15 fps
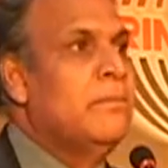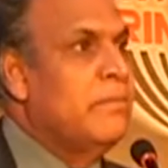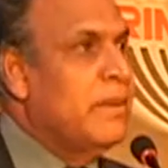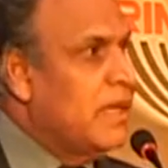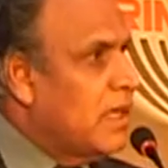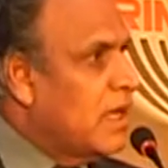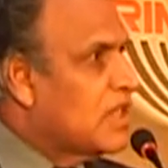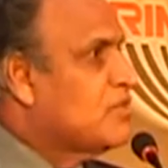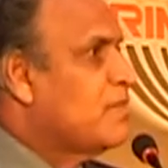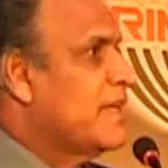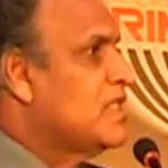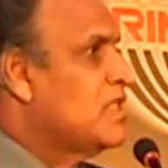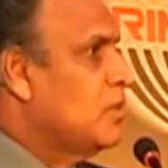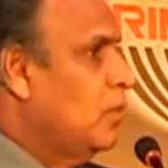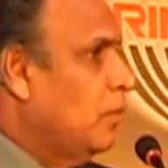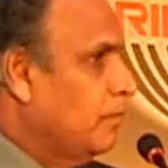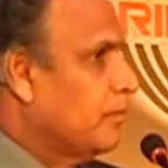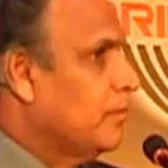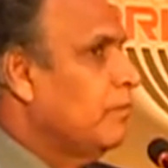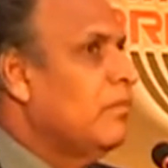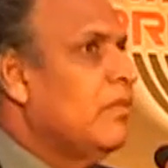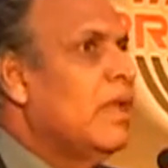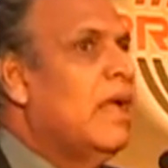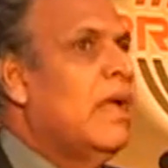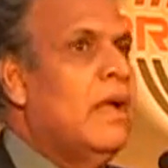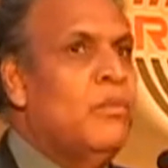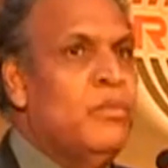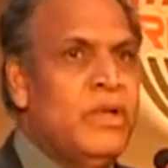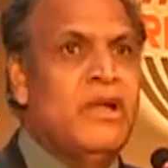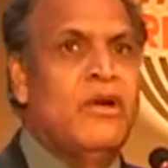being expensive,
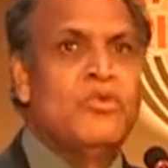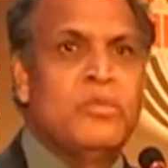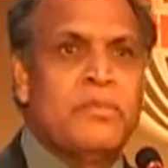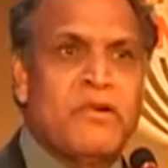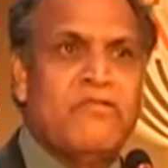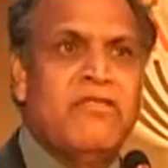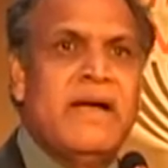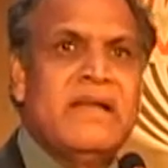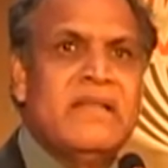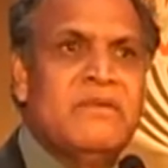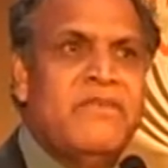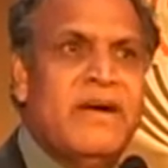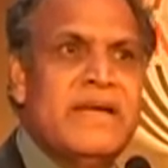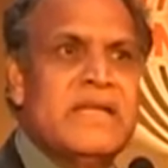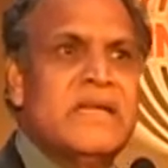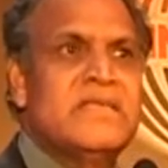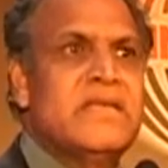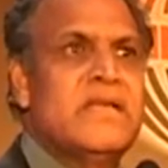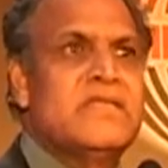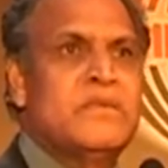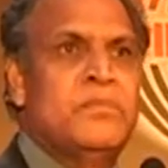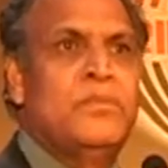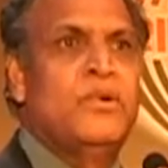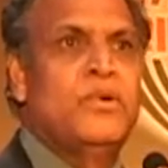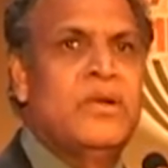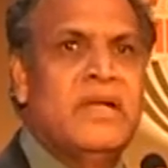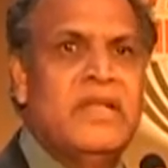we have to provide the financial support and